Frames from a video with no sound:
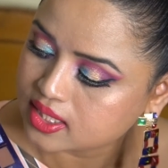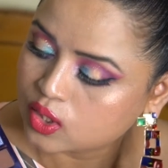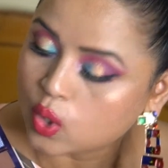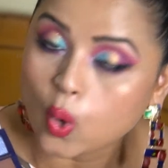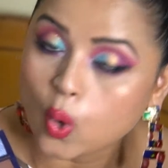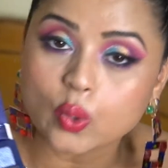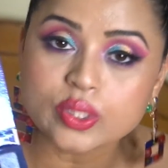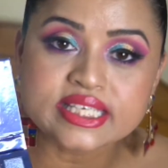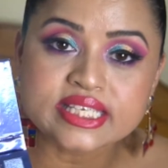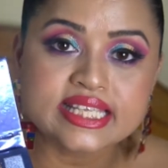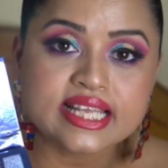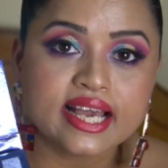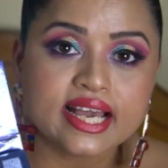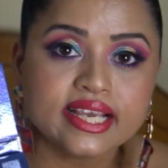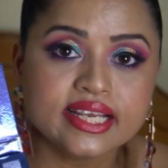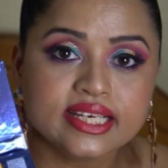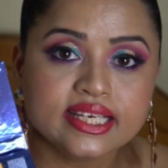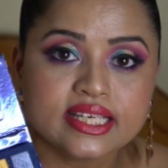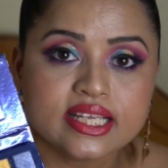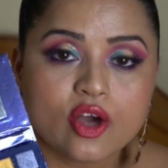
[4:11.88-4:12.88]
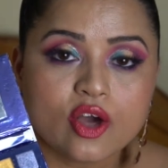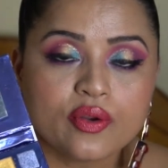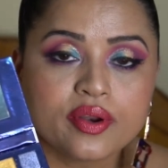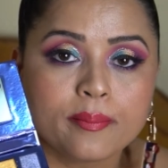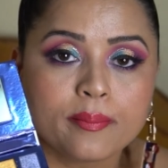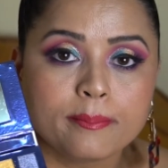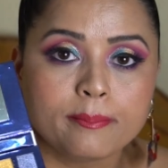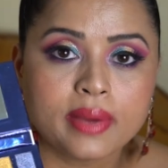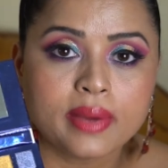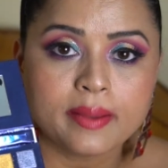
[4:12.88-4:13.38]
Coastline
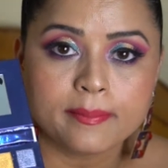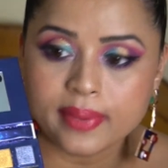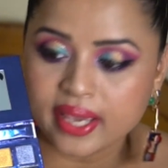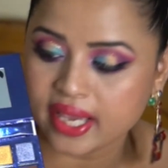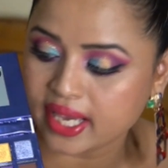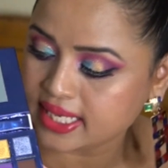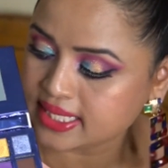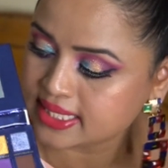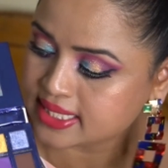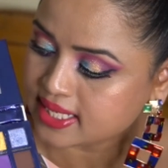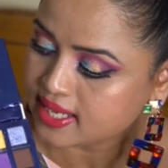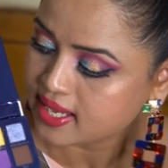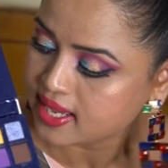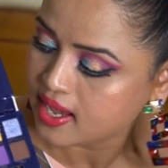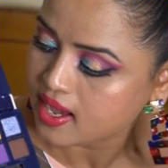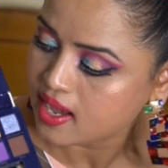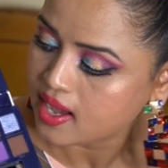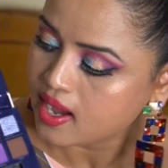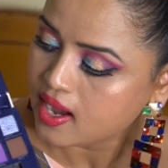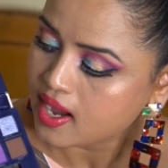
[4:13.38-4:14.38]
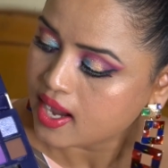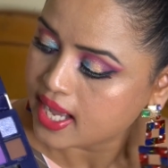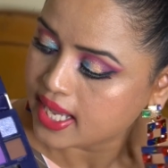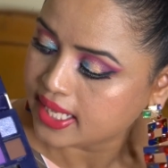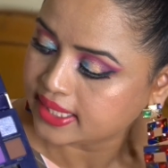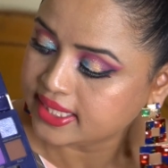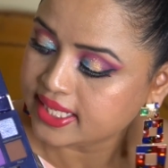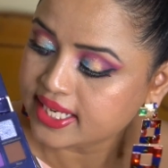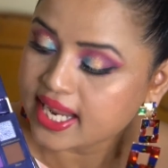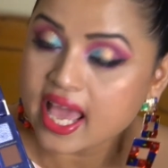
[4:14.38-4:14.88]
on my base,
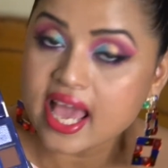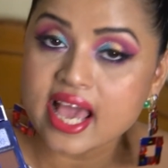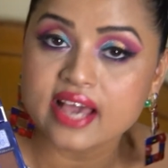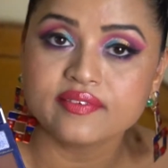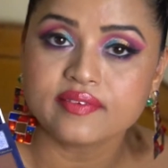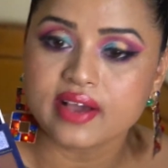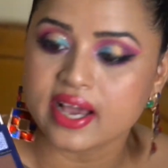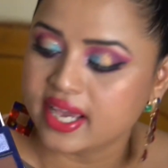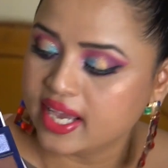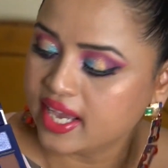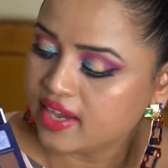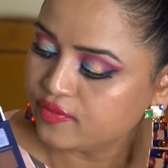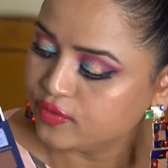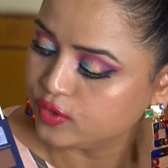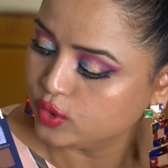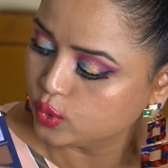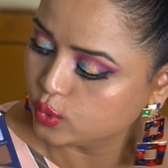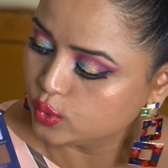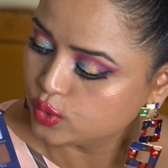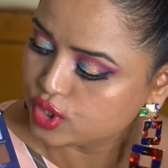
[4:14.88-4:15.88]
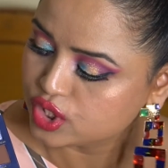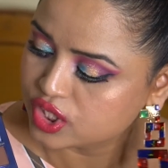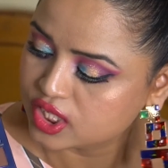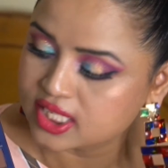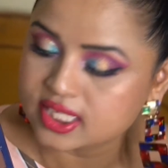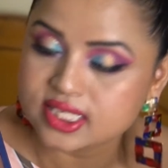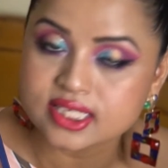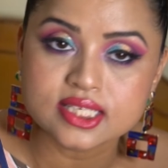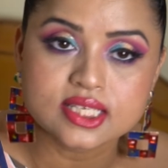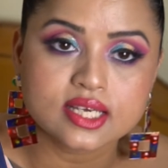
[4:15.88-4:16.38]
and then I have used
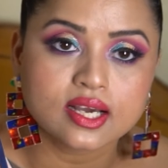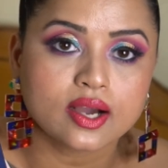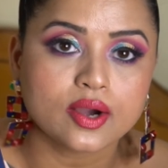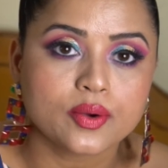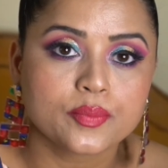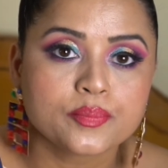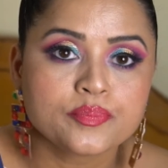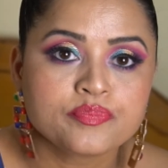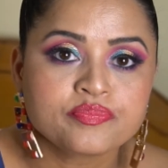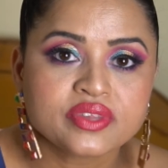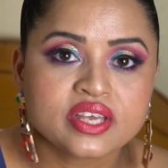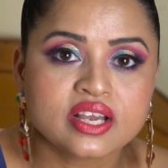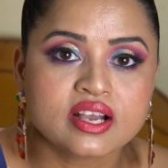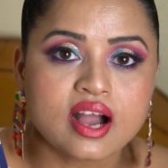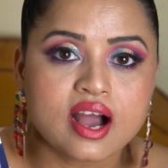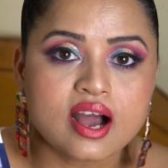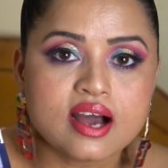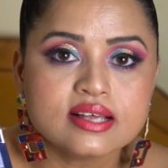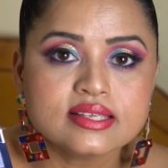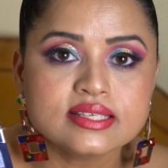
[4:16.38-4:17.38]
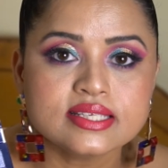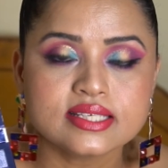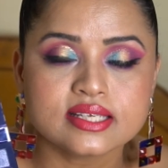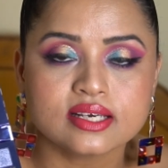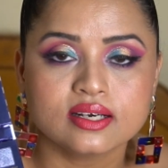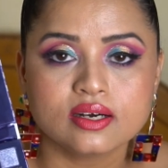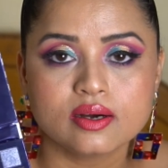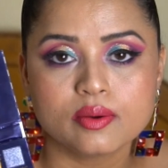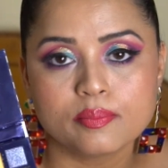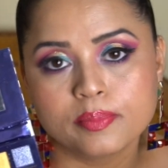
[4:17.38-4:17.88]
this Cans
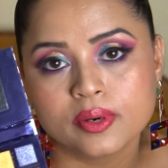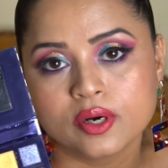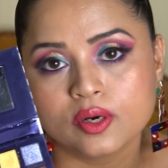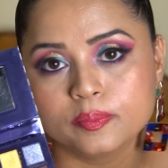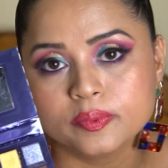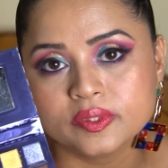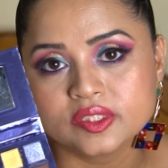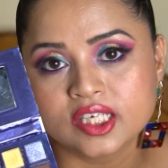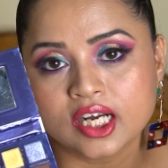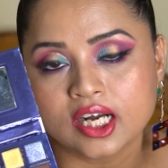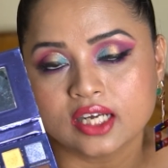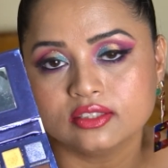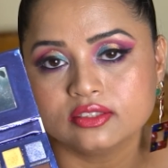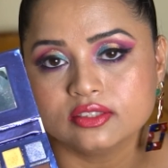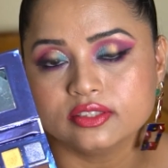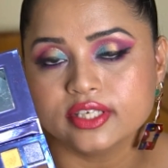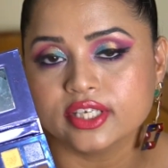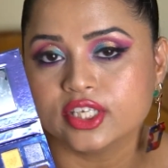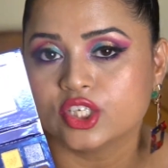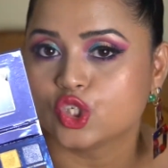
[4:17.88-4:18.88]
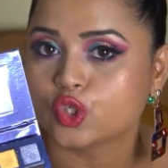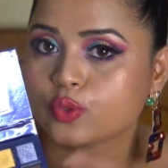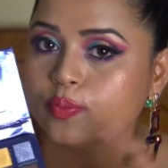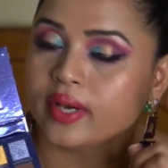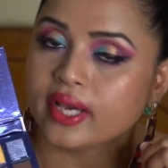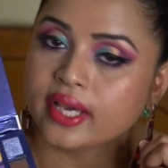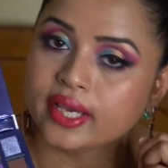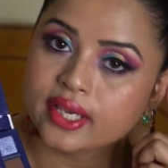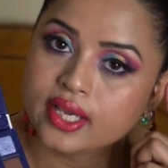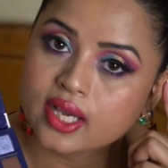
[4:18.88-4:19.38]
purple color into
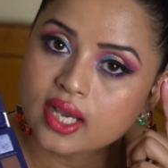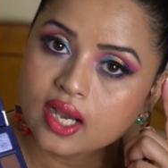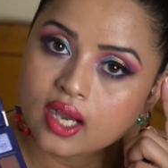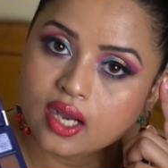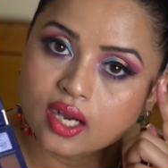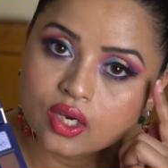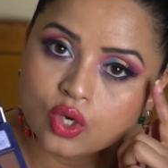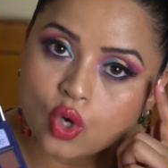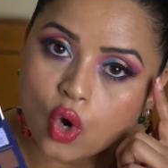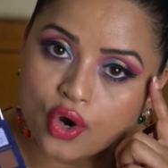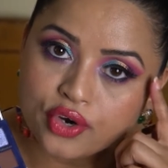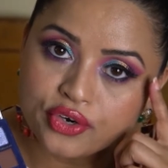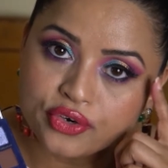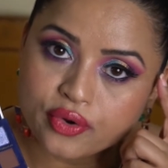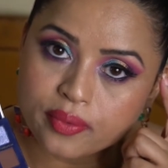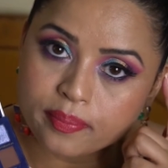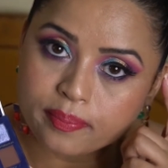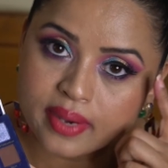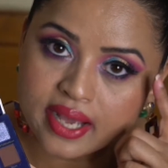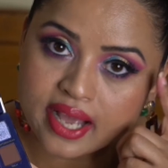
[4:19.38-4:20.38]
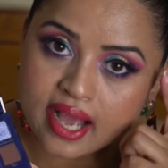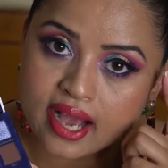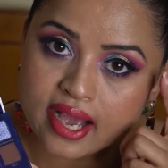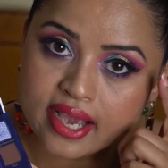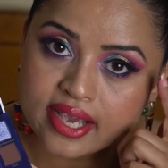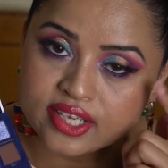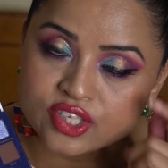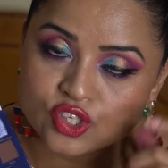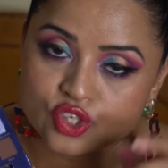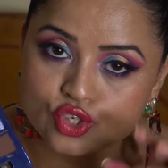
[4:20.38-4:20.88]
my corner of my
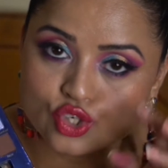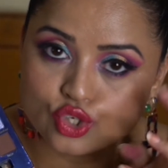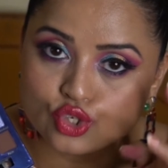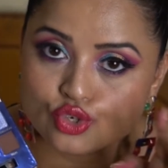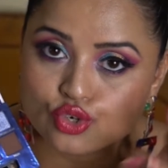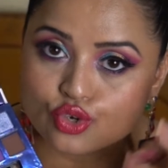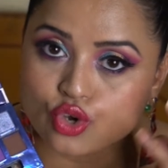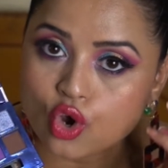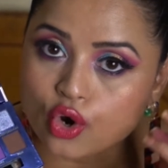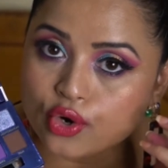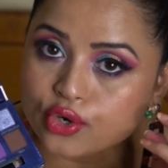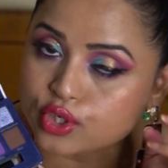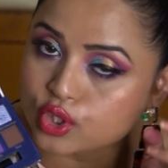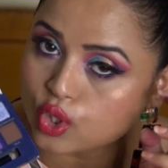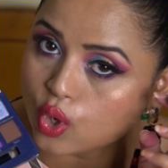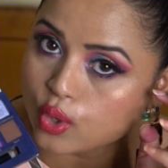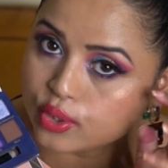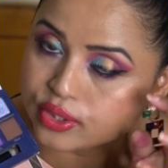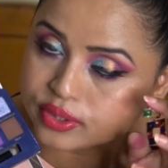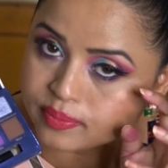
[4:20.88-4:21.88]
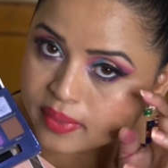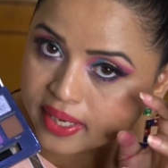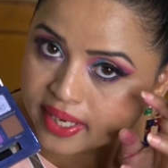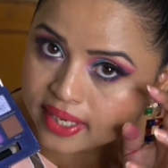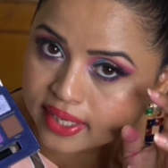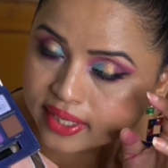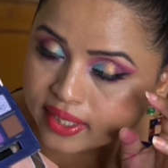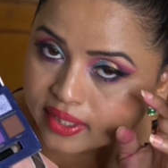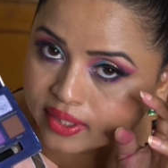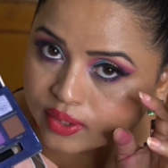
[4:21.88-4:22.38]
eyes, just to contour
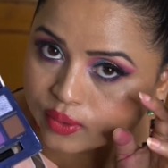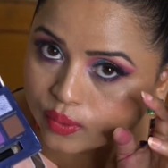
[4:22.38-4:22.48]
my